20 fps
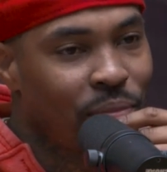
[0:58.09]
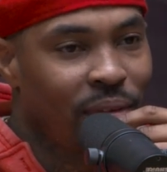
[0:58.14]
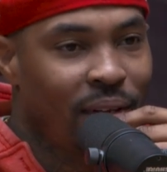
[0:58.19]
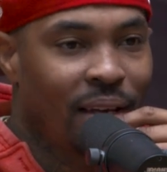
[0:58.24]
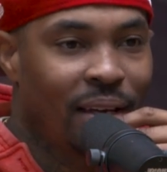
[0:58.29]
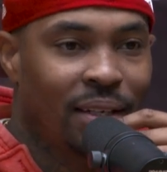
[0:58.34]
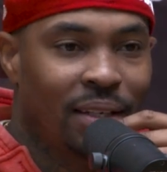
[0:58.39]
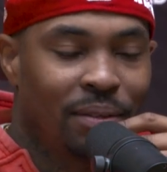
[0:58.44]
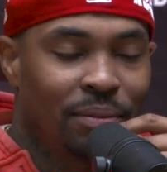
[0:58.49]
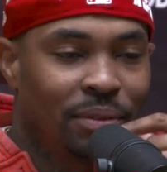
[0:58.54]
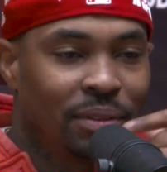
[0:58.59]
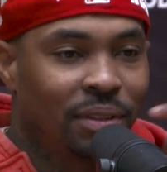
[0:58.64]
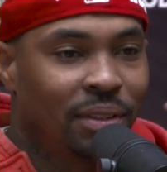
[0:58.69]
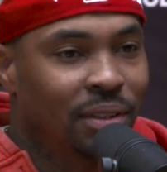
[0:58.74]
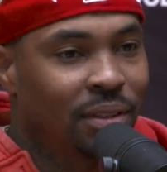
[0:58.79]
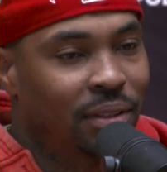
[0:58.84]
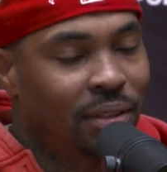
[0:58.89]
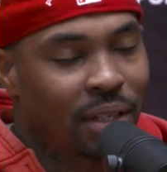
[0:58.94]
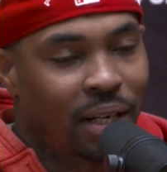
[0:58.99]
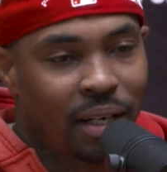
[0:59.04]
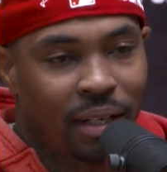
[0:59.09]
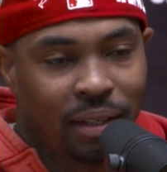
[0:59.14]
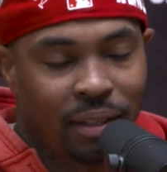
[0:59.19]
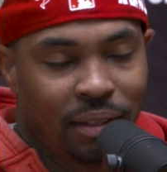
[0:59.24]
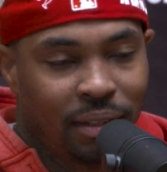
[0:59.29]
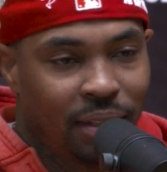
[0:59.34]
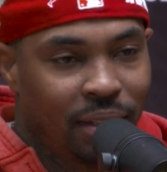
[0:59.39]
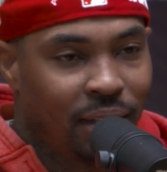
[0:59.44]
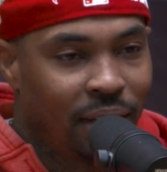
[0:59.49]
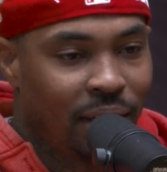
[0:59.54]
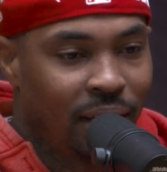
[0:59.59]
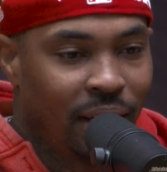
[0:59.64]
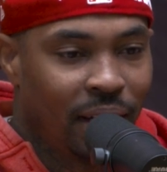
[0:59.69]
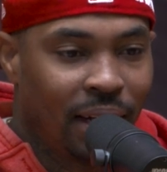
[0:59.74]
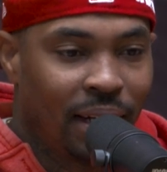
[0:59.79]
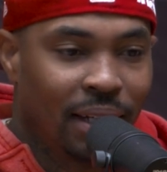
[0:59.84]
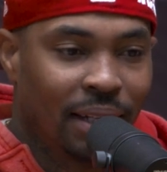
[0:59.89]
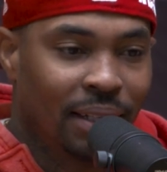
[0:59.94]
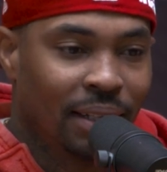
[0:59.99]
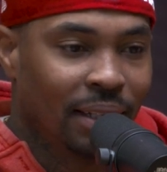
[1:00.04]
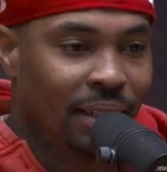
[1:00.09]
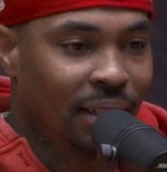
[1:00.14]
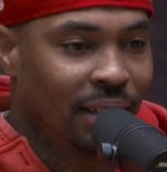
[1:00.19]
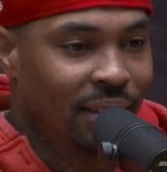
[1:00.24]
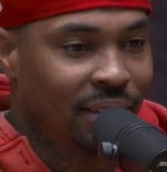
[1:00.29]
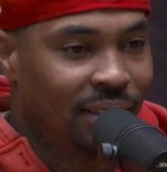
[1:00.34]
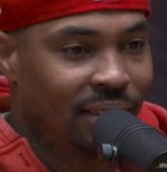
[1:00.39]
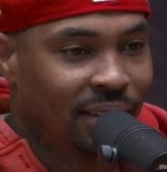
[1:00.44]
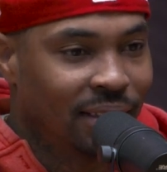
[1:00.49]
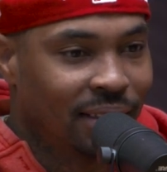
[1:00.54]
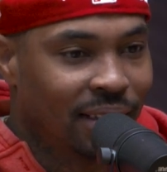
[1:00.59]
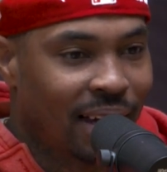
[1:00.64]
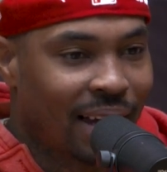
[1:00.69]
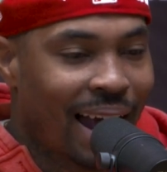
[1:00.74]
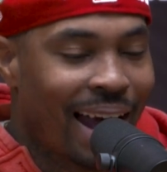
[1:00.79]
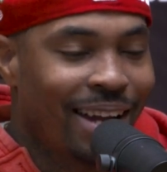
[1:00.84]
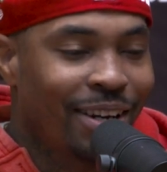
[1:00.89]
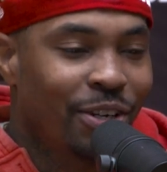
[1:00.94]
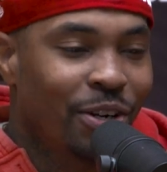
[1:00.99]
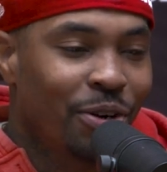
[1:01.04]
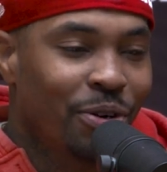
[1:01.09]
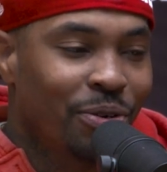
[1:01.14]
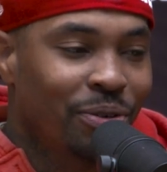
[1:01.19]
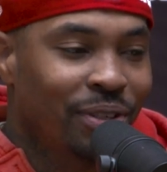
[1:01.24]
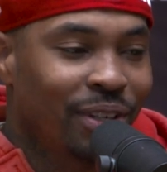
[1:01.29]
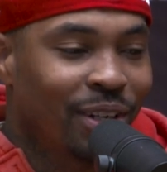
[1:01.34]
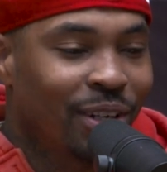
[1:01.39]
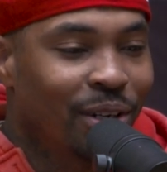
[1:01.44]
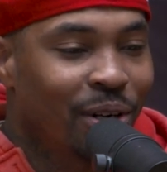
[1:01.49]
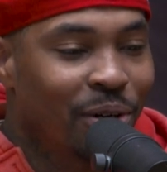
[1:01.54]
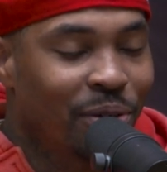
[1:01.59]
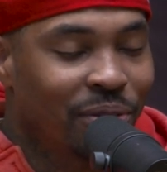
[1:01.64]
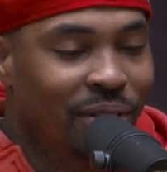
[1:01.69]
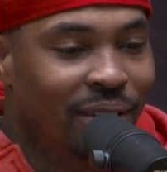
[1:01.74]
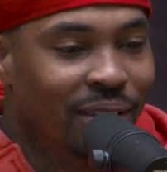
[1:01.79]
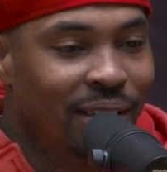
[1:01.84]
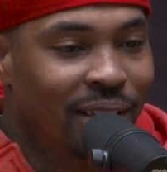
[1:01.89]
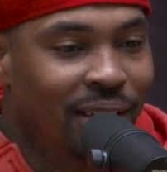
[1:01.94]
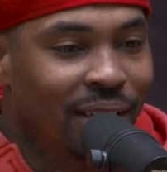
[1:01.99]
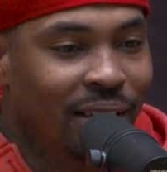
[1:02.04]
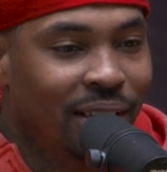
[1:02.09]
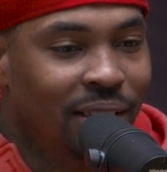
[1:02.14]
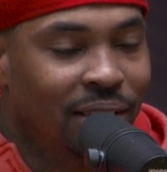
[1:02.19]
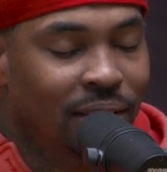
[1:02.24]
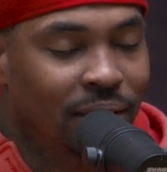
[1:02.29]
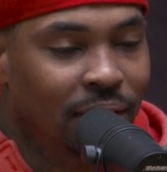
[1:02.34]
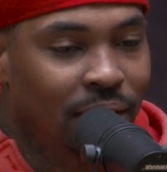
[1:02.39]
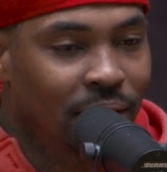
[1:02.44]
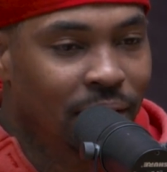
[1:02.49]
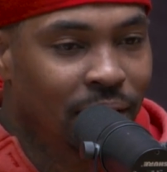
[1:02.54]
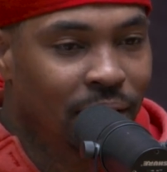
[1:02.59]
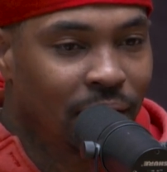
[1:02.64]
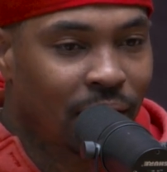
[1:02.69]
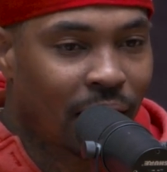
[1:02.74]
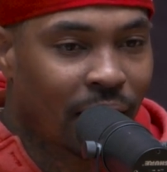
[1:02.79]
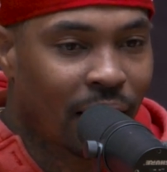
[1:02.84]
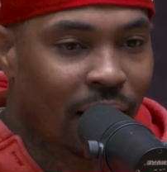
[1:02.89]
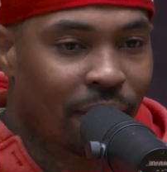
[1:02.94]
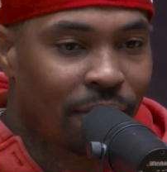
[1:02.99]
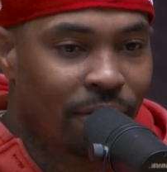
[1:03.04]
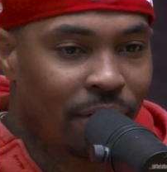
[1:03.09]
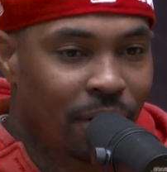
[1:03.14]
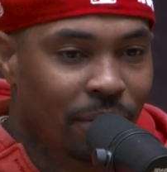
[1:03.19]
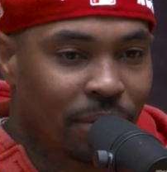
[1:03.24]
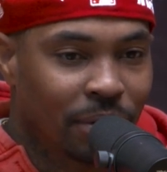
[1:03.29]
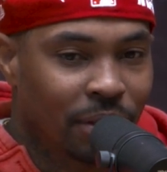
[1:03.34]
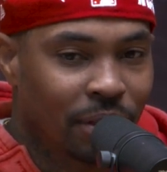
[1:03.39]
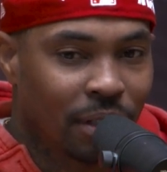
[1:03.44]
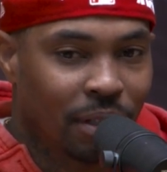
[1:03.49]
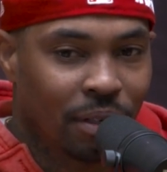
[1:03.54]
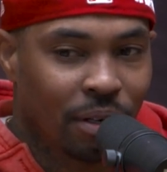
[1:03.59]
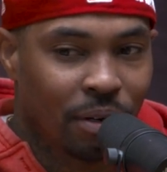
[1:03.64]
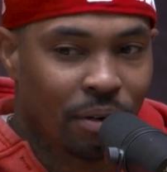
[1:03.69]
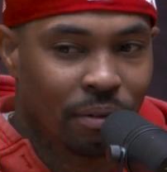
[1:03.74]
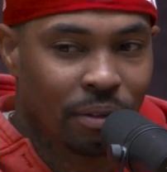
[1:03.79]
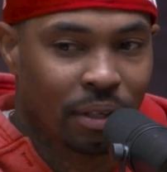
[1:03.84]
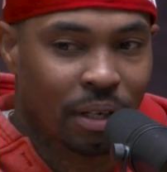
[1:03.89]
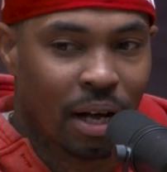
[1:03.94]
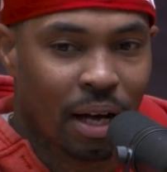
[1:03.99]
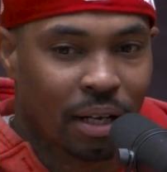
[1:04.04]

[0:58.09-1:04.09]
and it was just like it clicked. Like I know the clothing thing is good. Like I fuck with the clothing, I